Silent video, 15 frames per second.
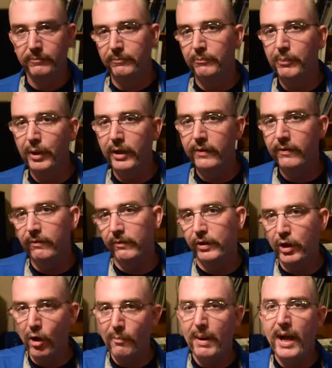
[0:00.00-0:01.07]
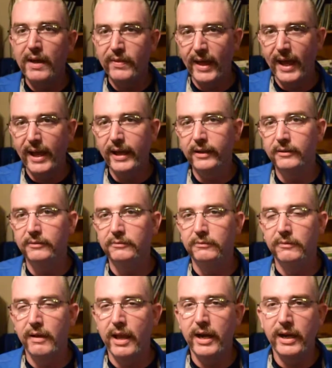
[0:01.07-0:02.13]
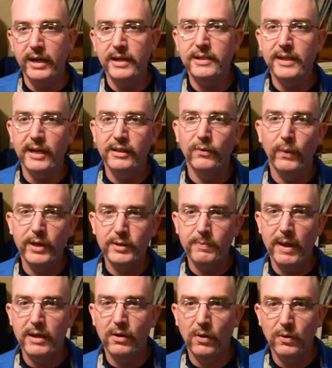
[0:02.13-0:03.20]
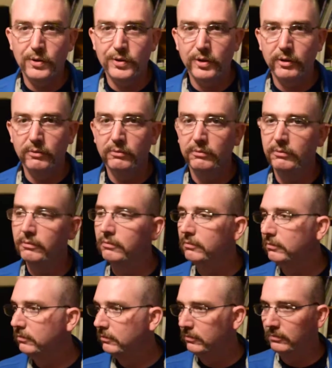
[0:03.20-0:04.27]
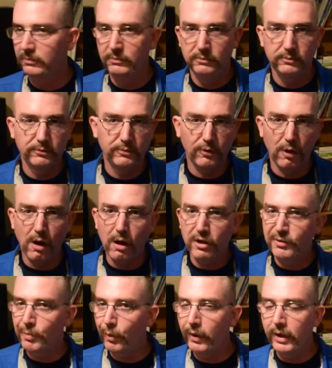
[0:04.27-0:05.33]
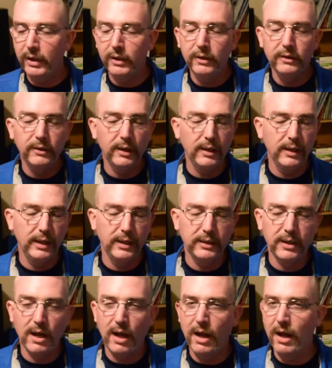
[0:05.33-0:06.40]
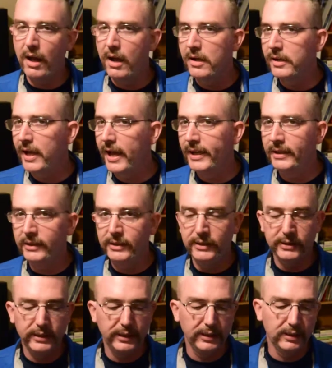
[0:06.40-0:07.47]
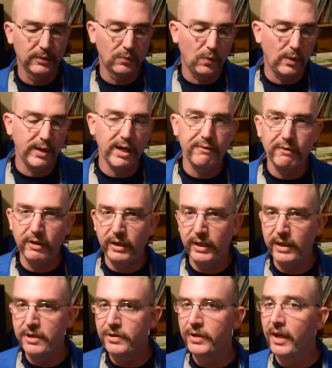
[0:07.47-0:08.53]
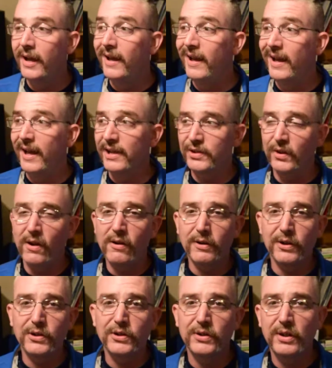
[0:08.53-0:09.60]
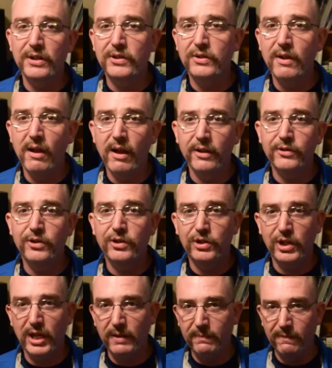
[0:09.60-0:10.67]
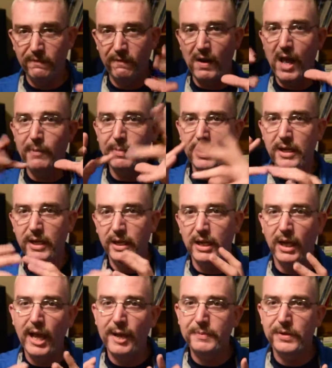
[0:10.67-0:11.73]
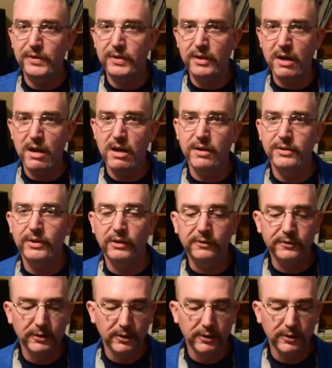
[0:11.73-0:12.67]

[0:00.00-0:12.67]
But go buy that and an inside the waistband holster, crossbreed, incog, alien gear, whatever it is, as long as it's not cheap, floppy, and it collapses in on itself.